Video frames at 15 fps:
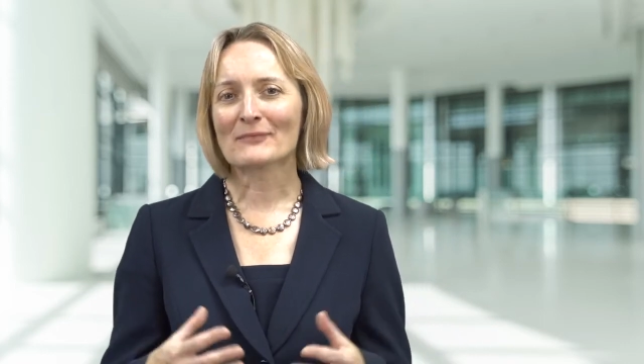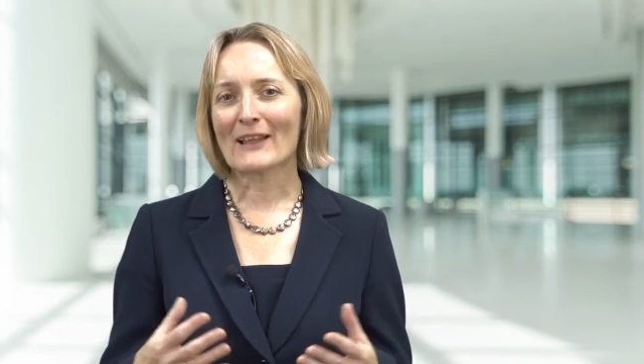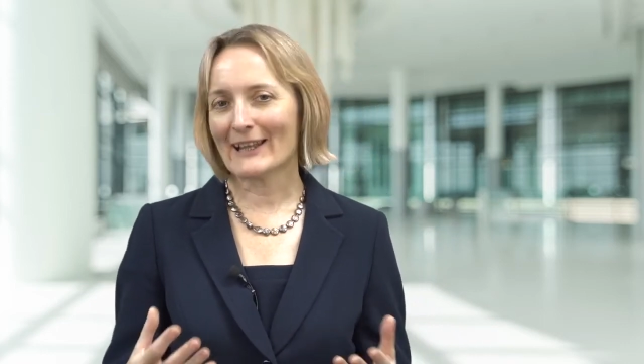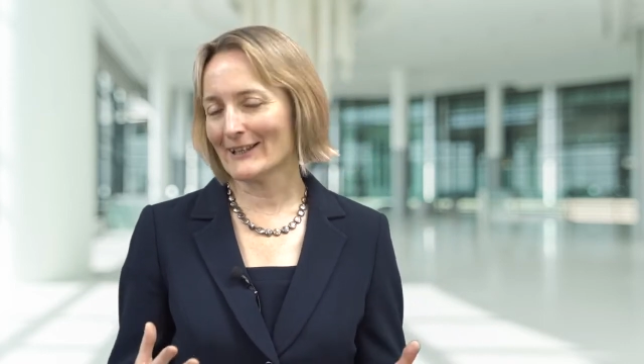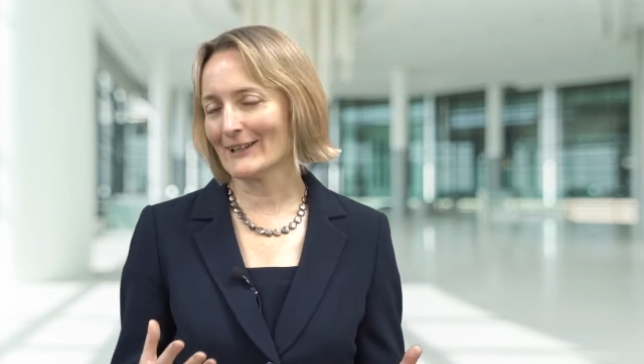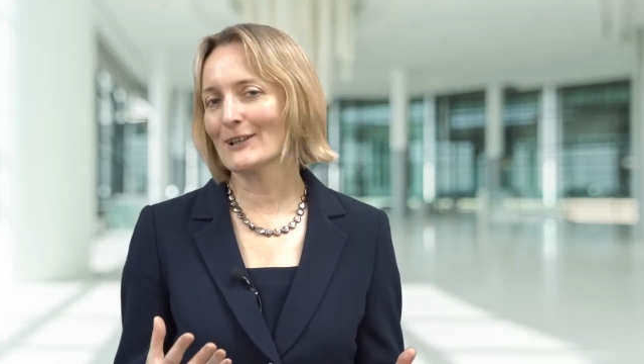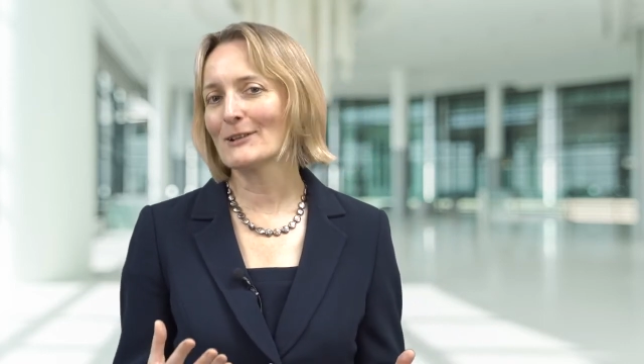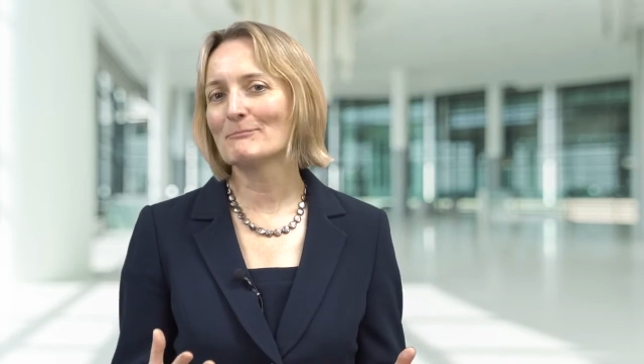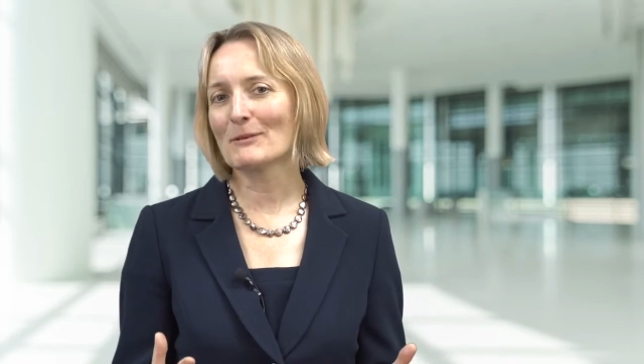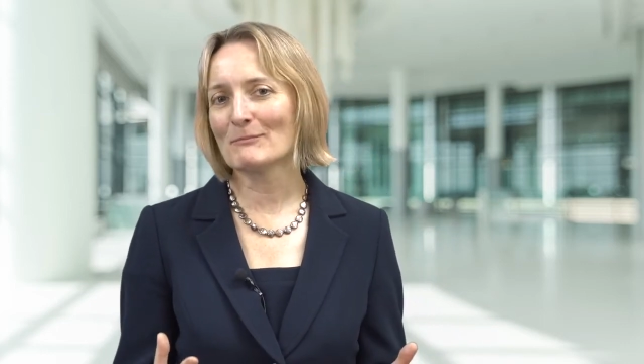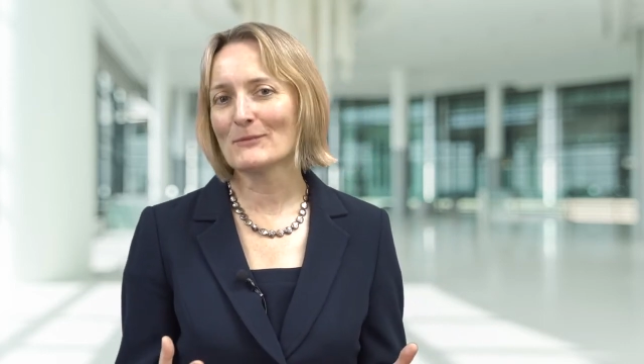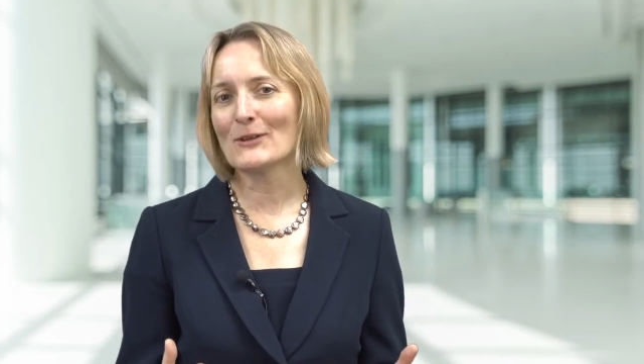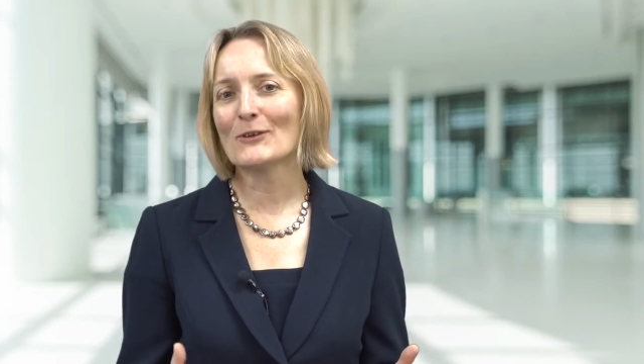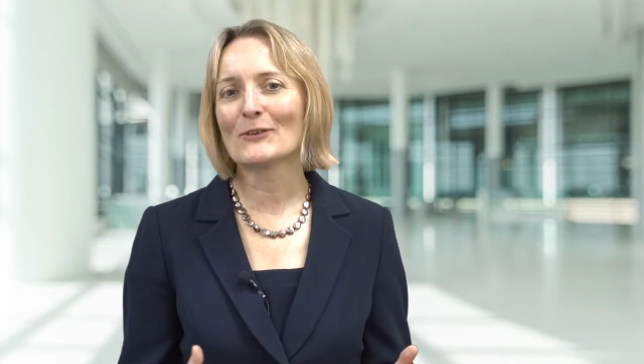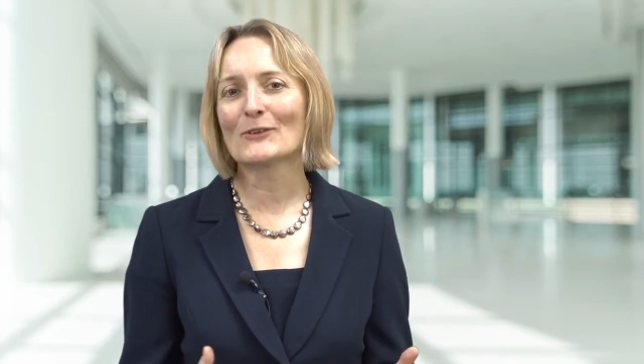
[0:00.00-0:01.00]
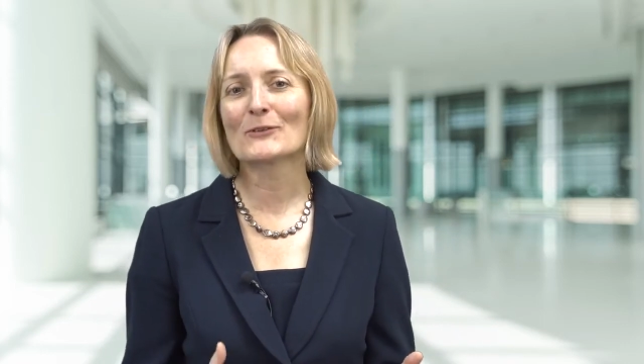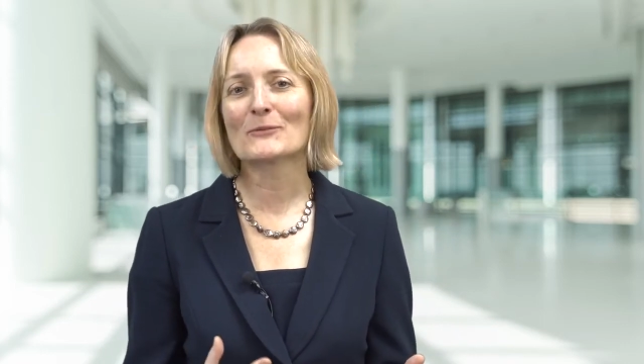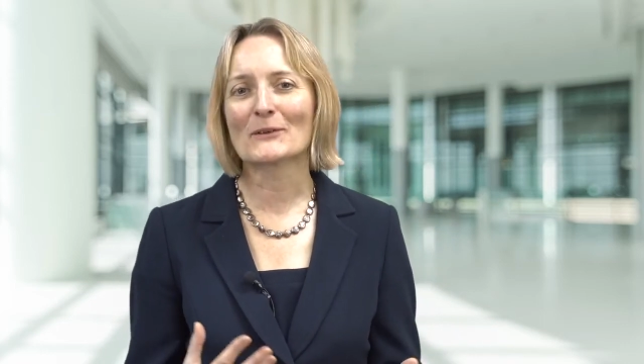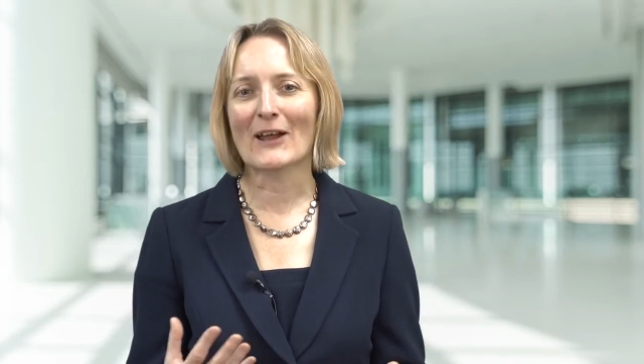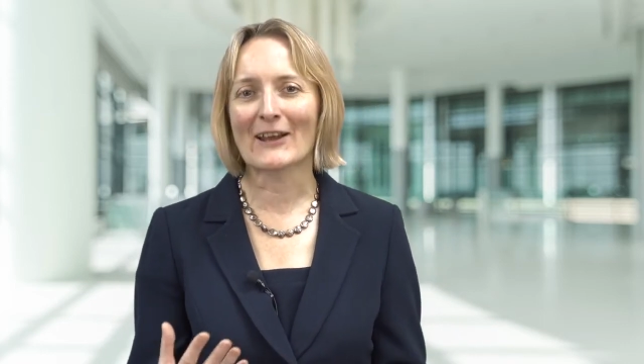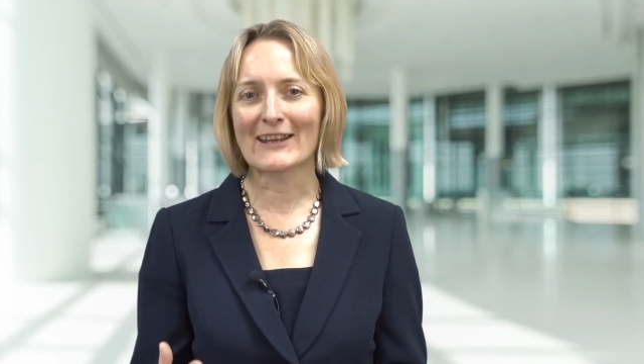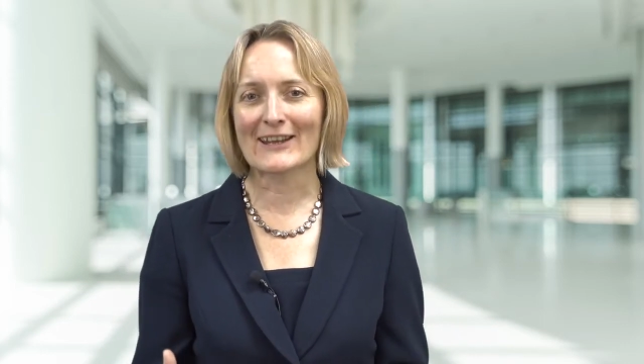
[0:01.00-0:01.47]
a little bemused
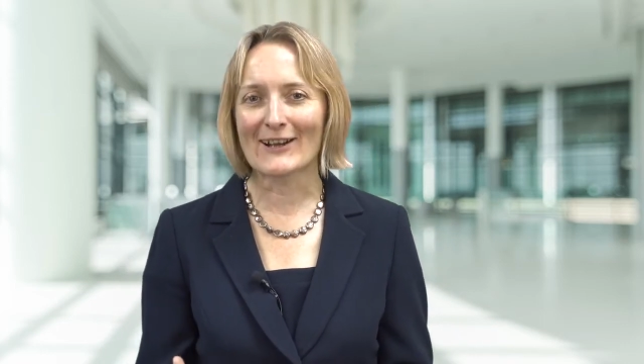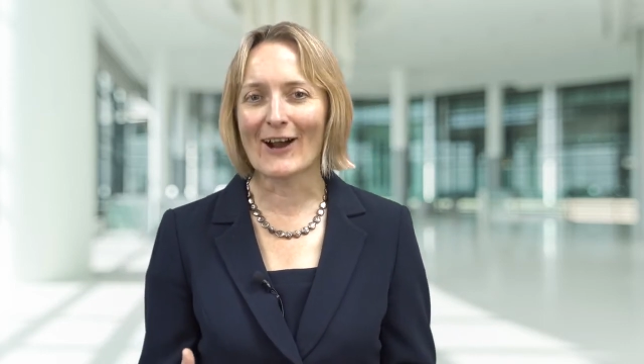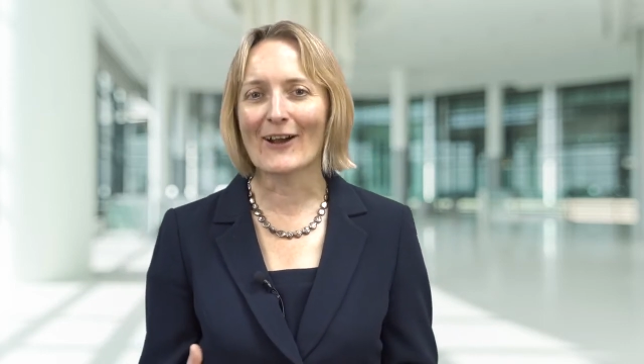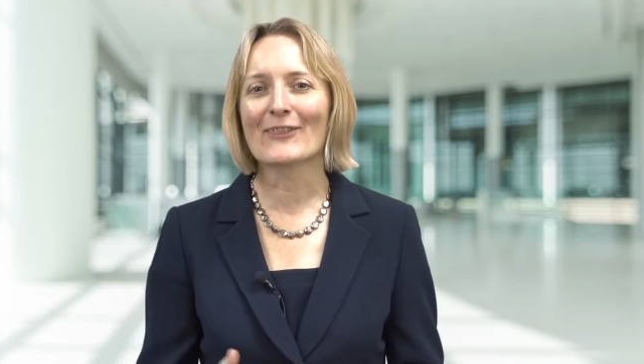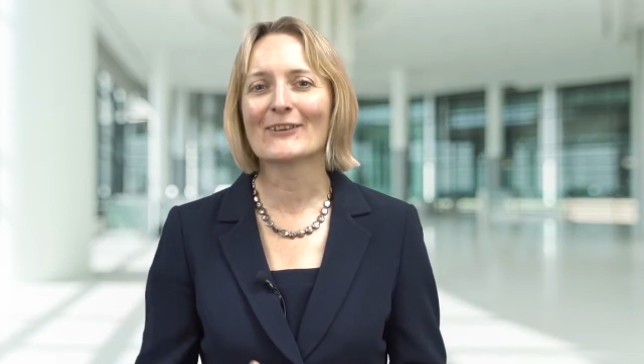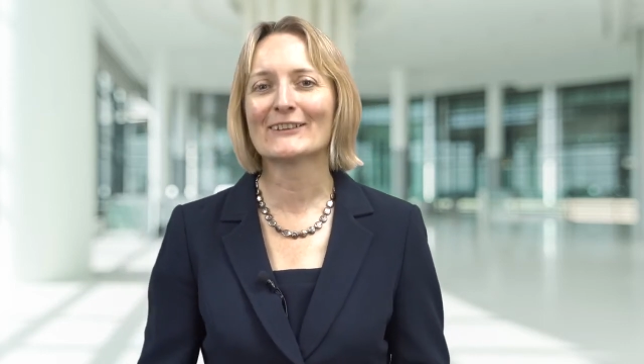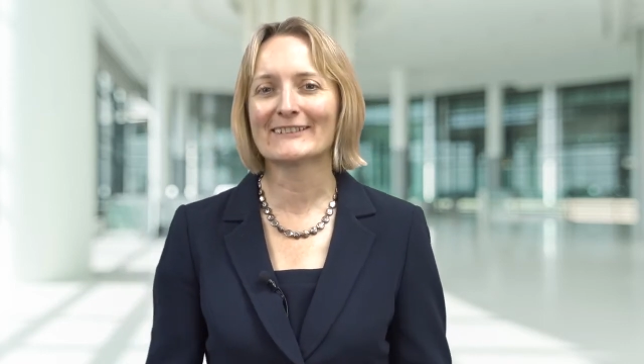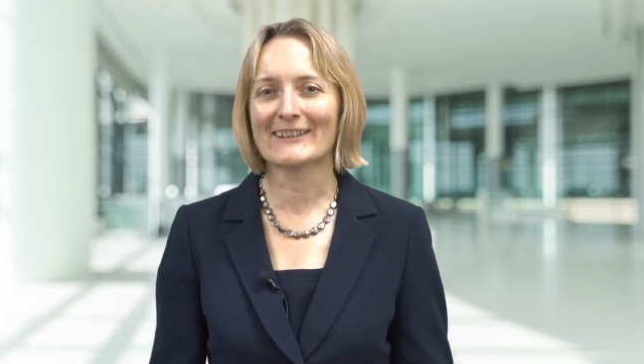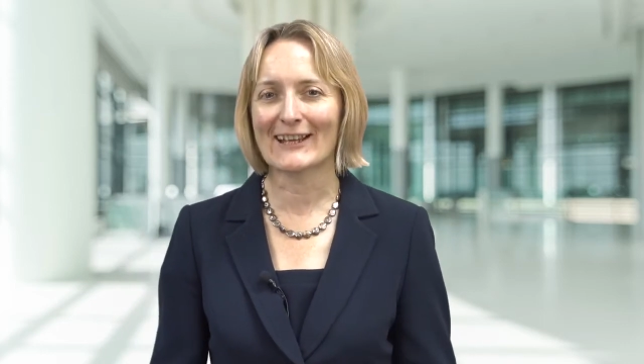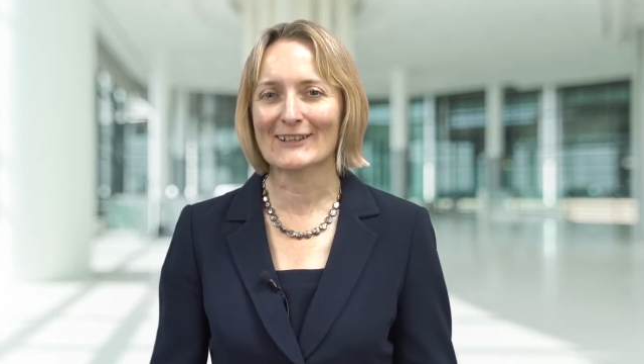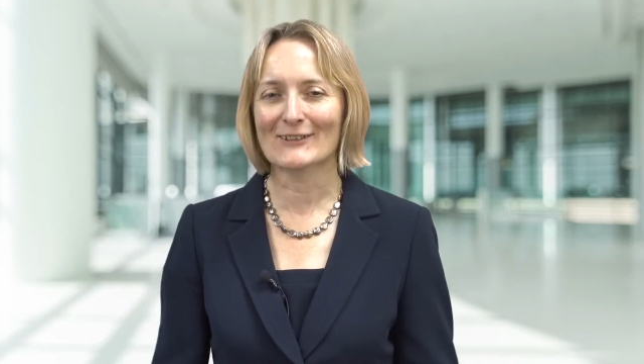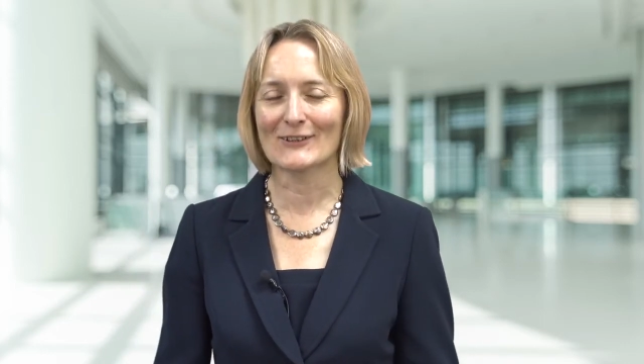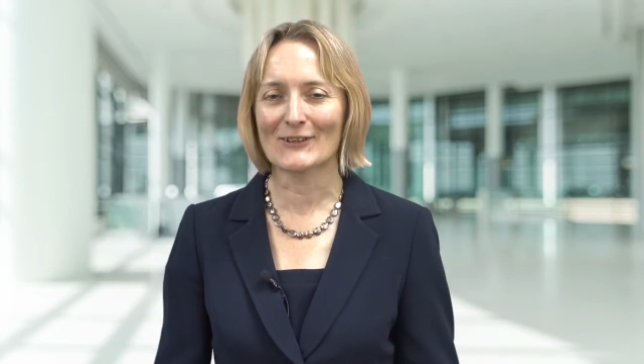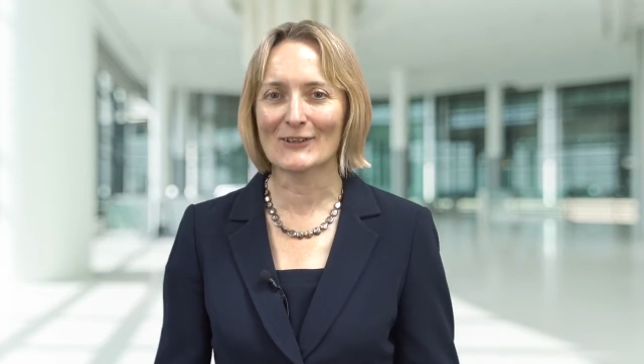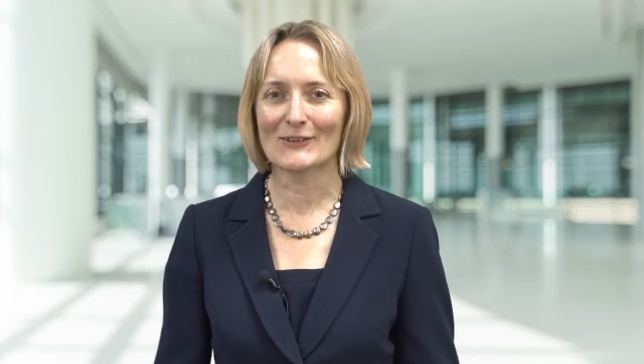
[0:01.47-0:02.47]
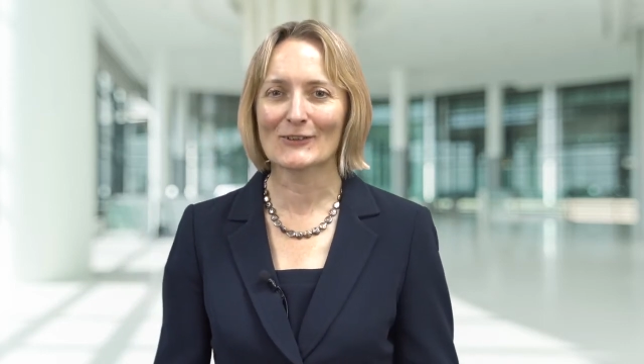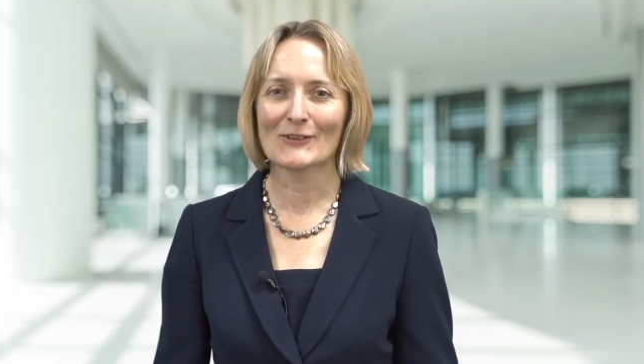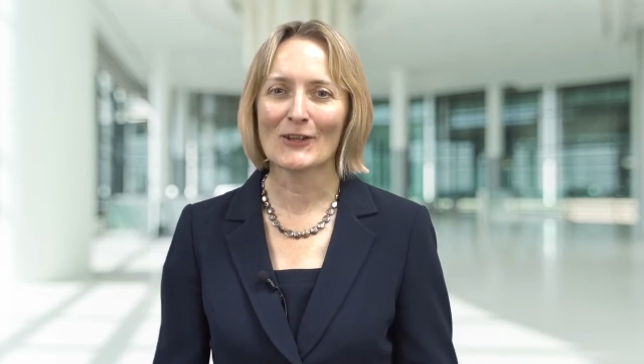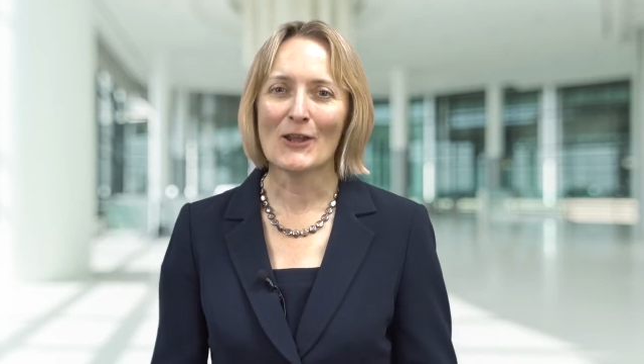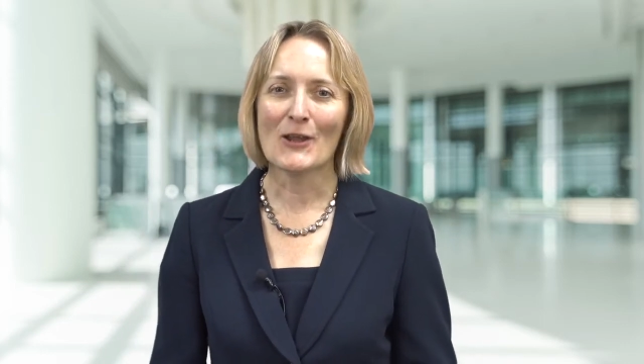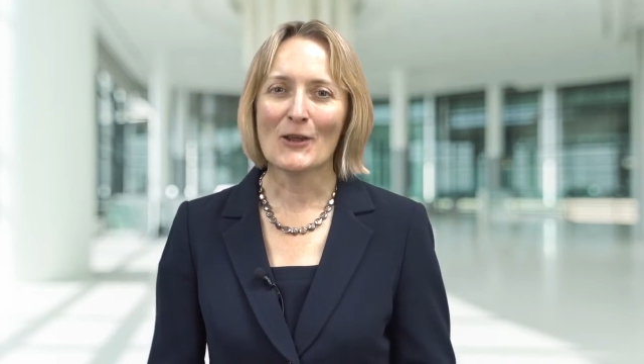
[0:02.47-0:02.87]
when I hear other sectors